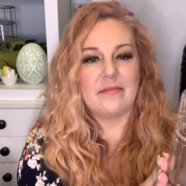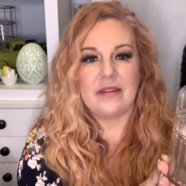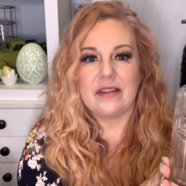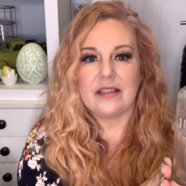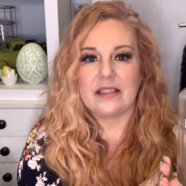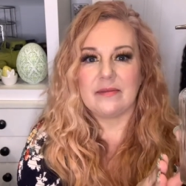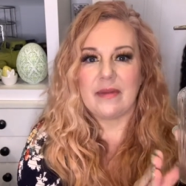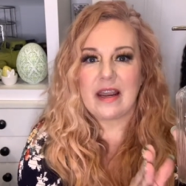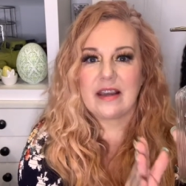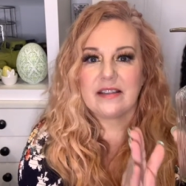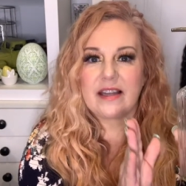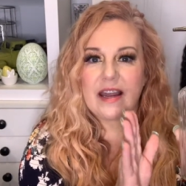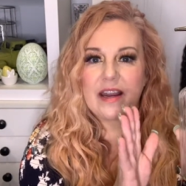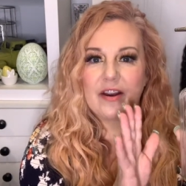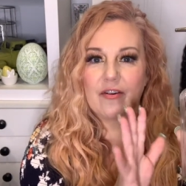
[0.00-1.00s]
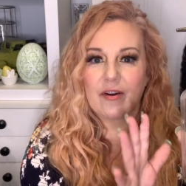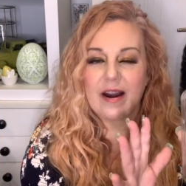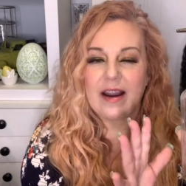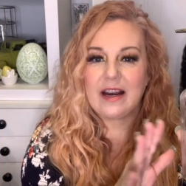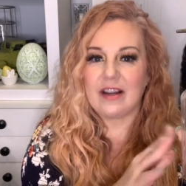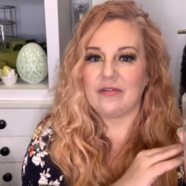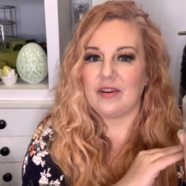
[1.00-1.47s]
This makes a
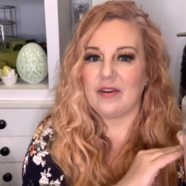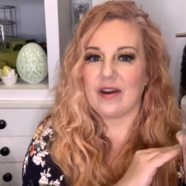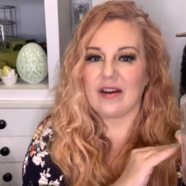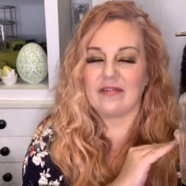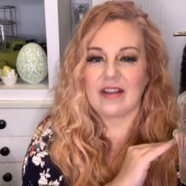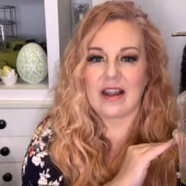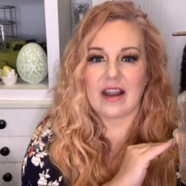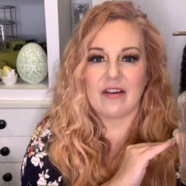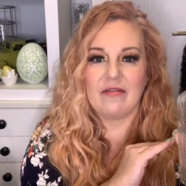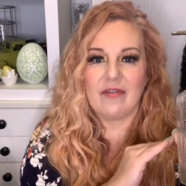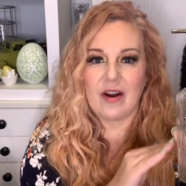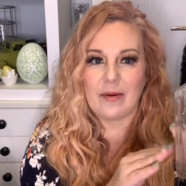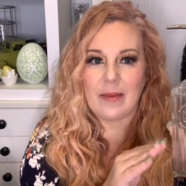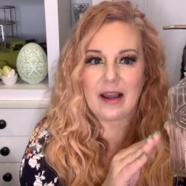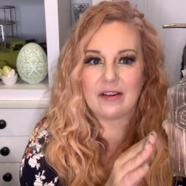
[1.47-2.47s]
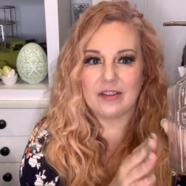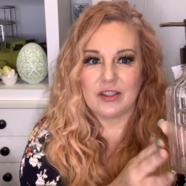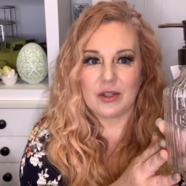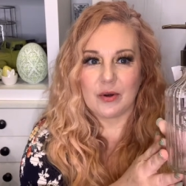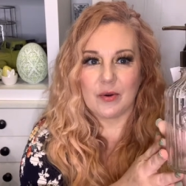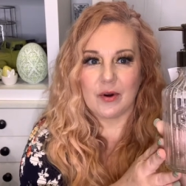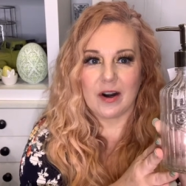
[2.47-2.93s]
great, if you have like farmhouse
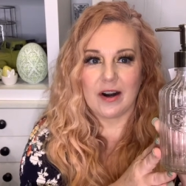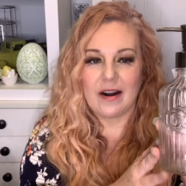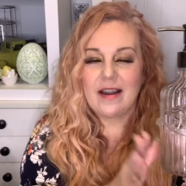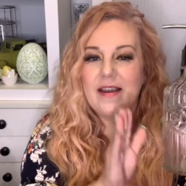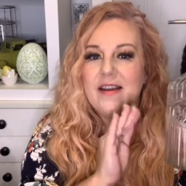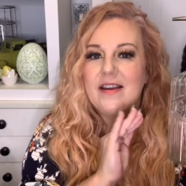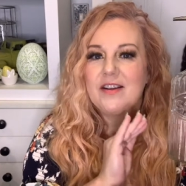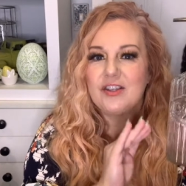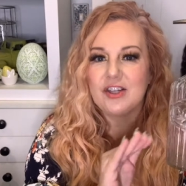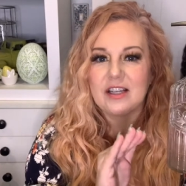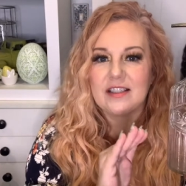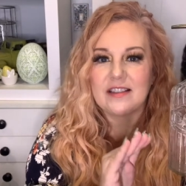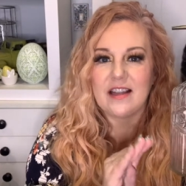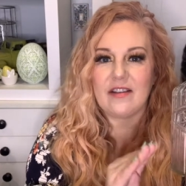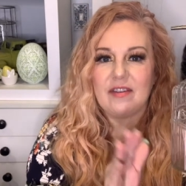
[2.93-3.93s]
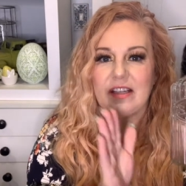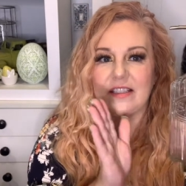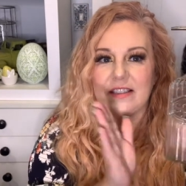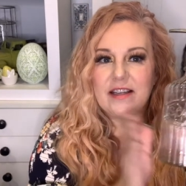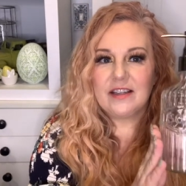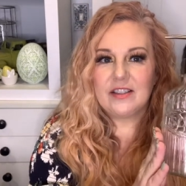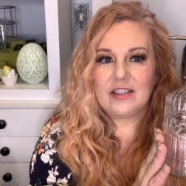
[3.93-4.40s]
decor, just love it.
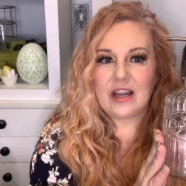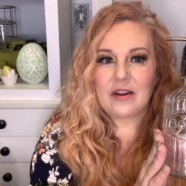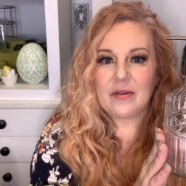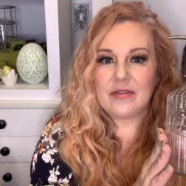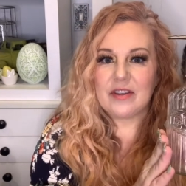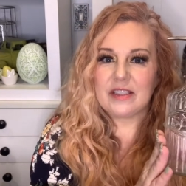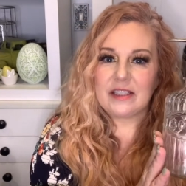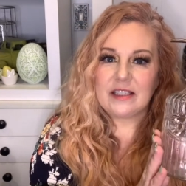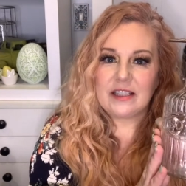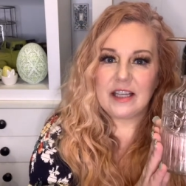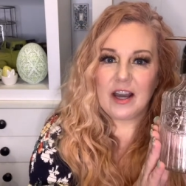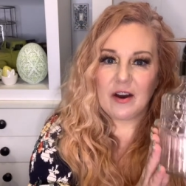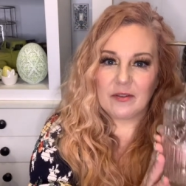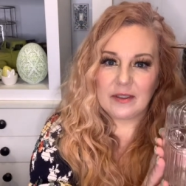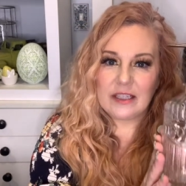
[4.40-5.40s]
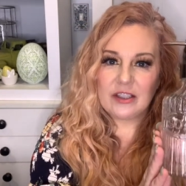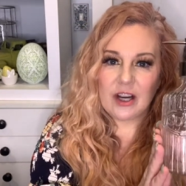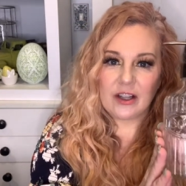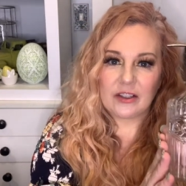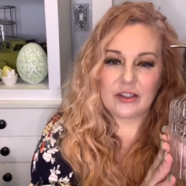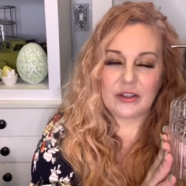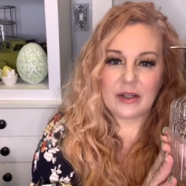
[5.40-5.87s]
So this is the only
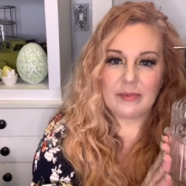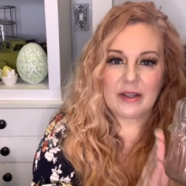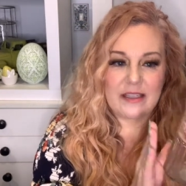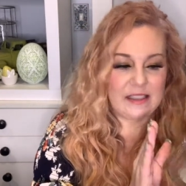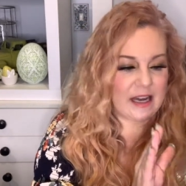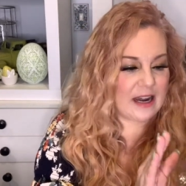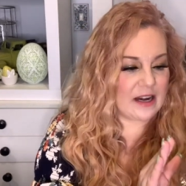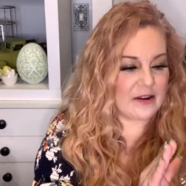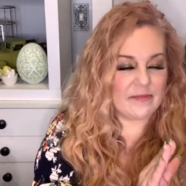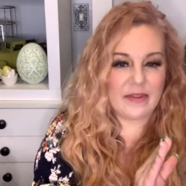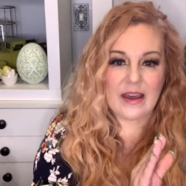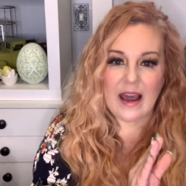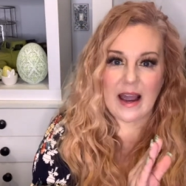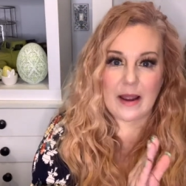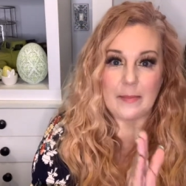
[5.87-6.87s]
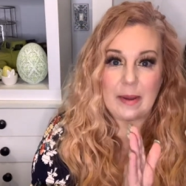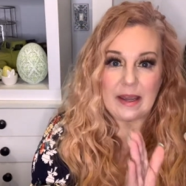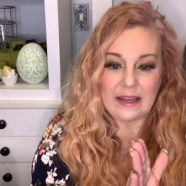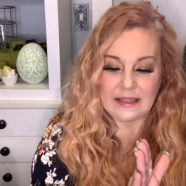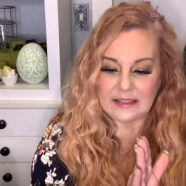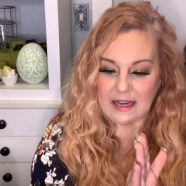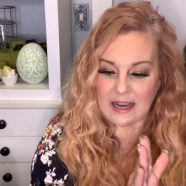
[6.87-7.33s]
Dollar Tree Plus item that I
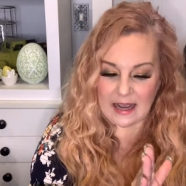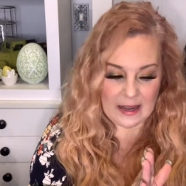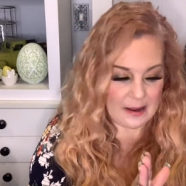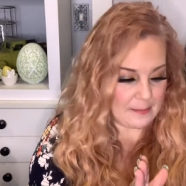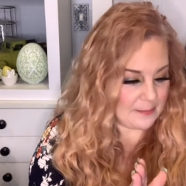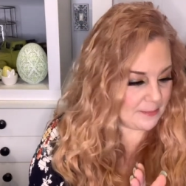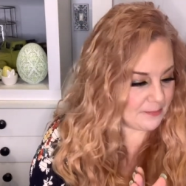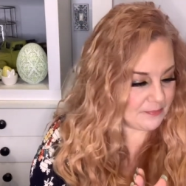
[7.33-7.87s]
picked up.